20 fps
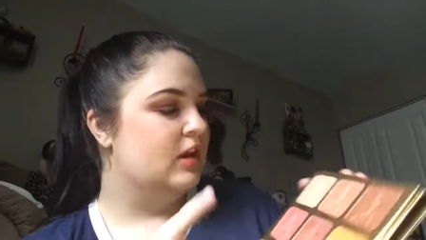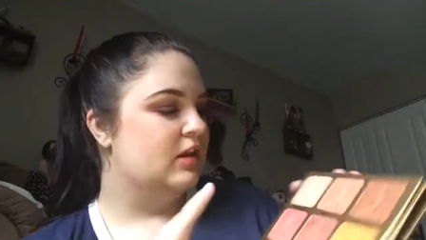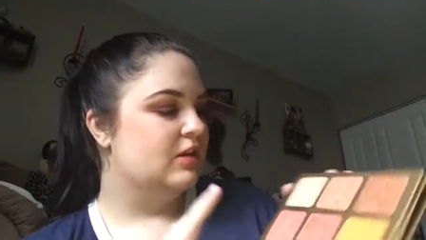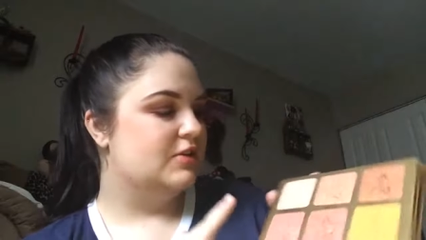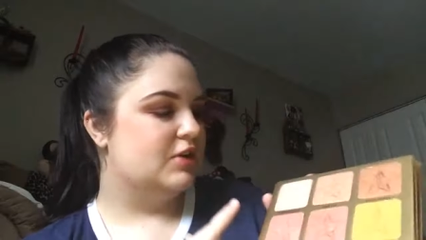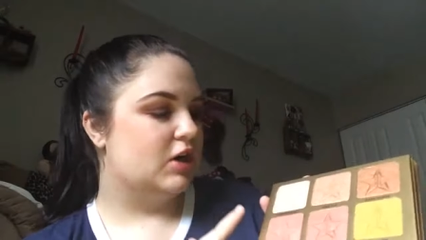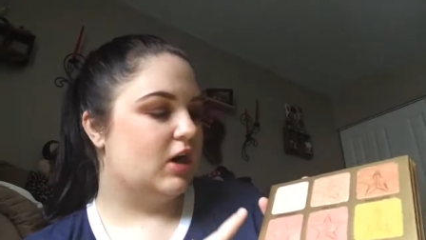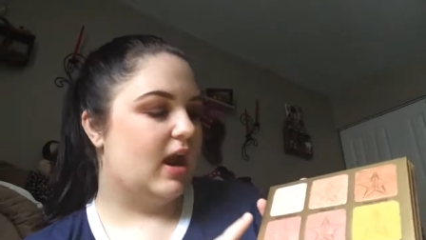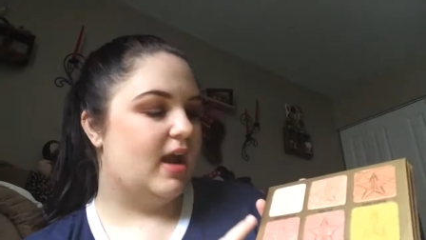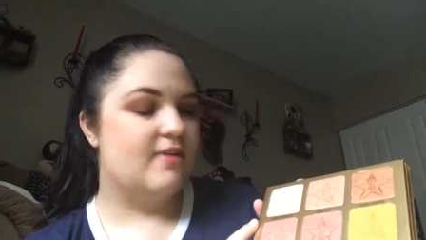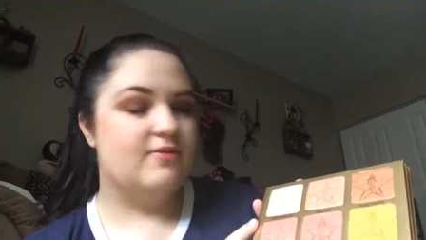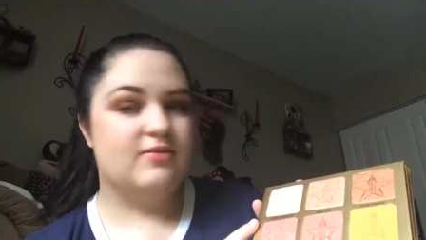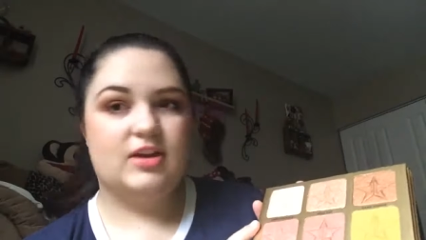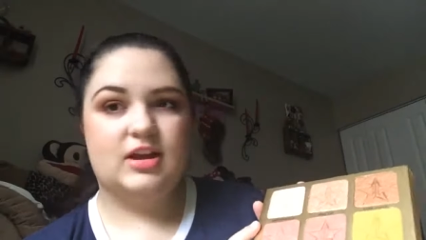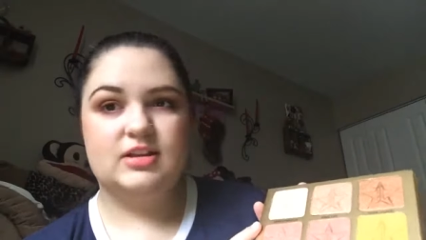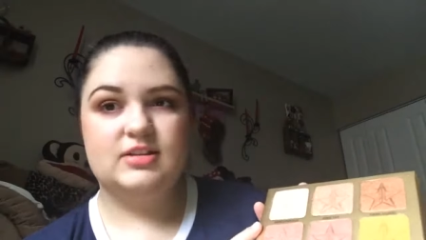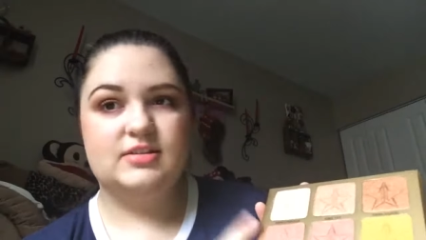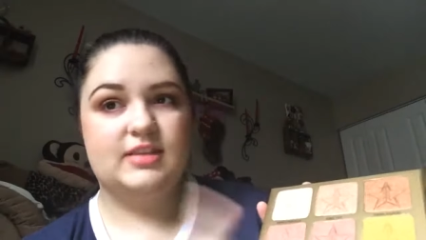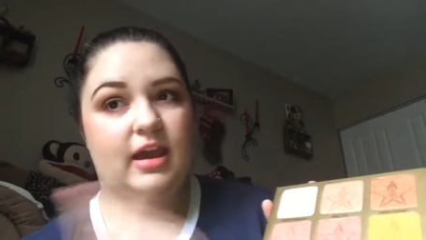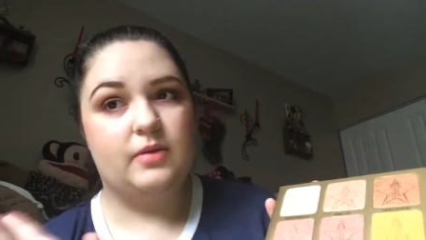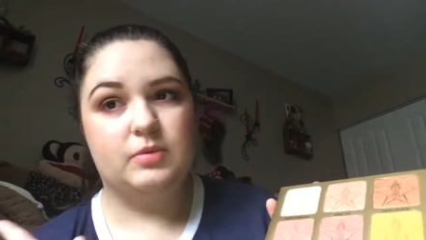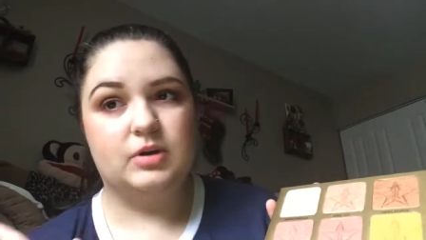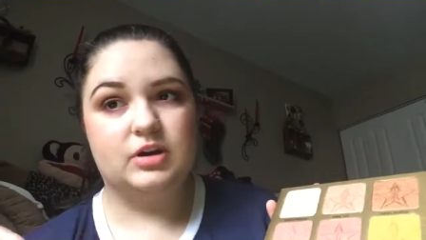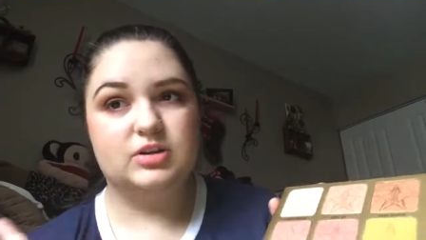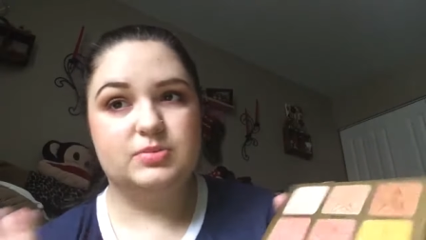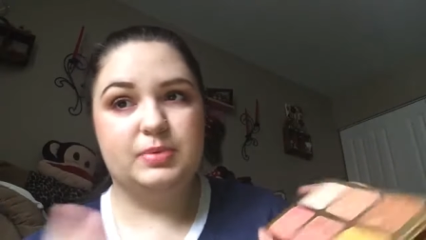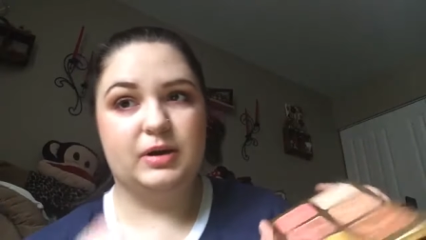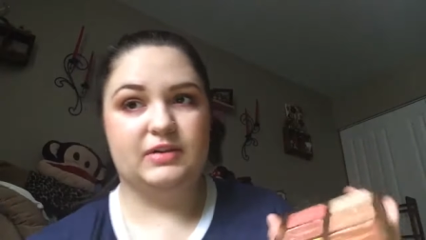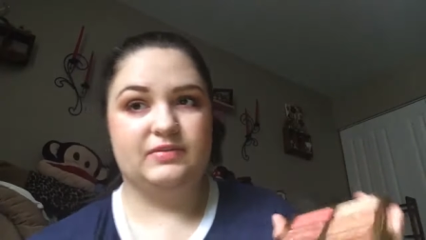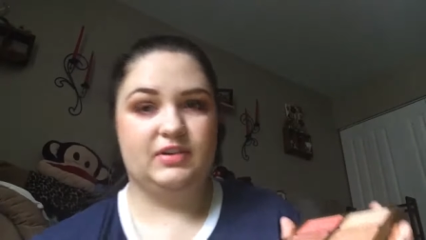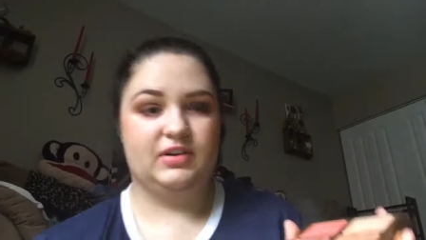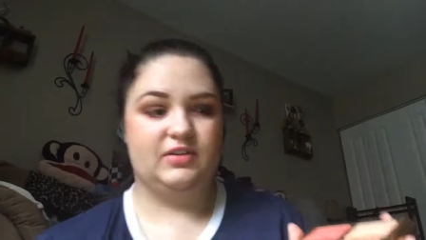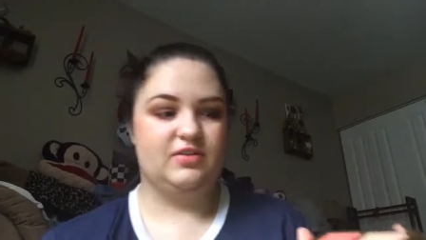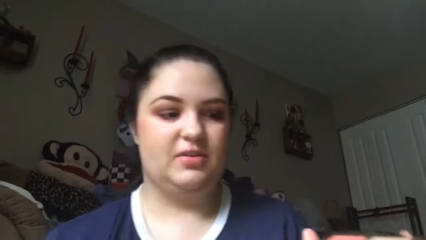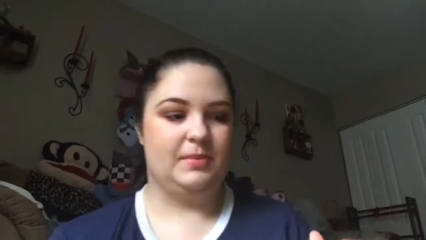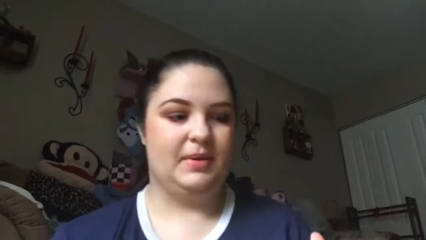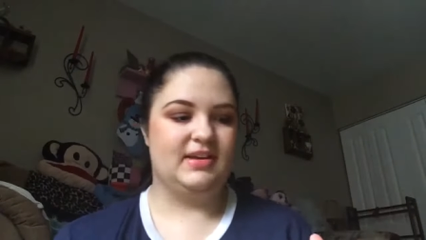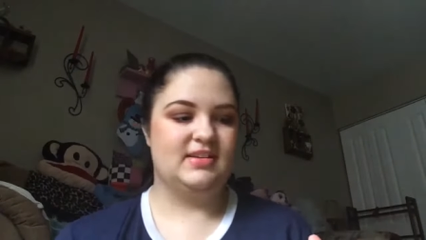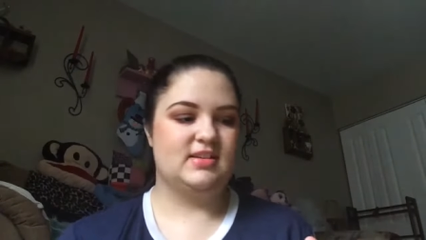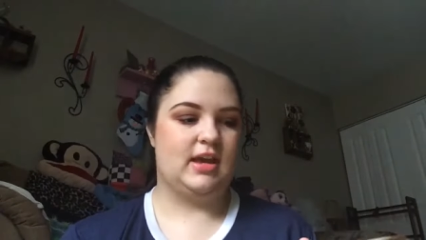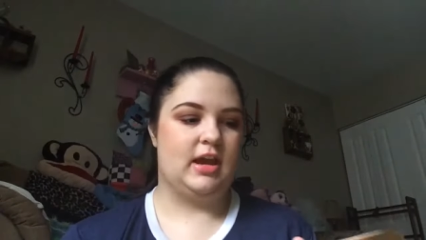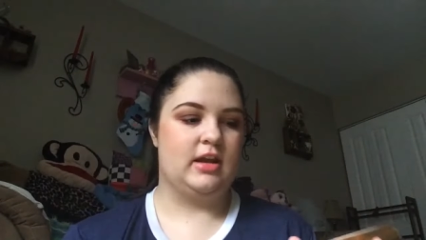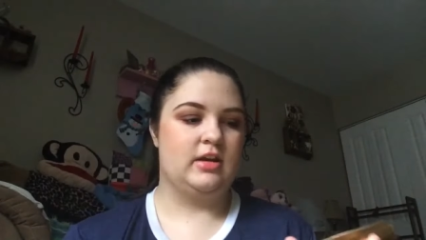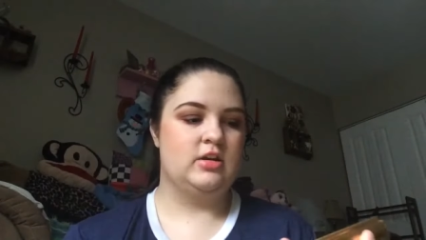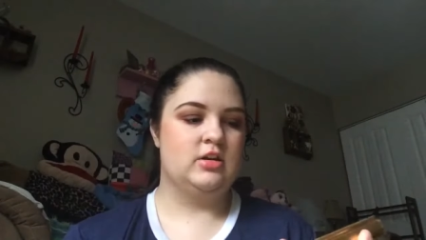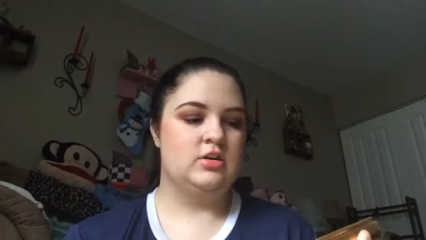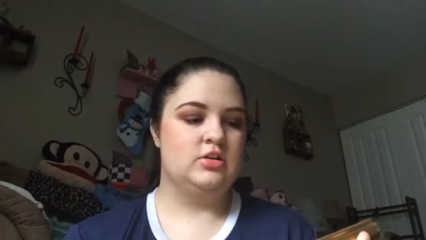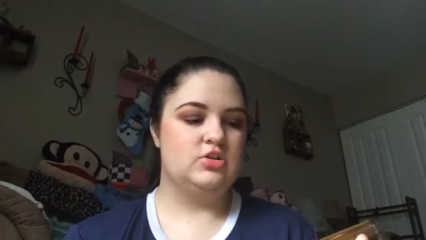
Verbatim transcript: Sarcophagus, that works perfect for my skin.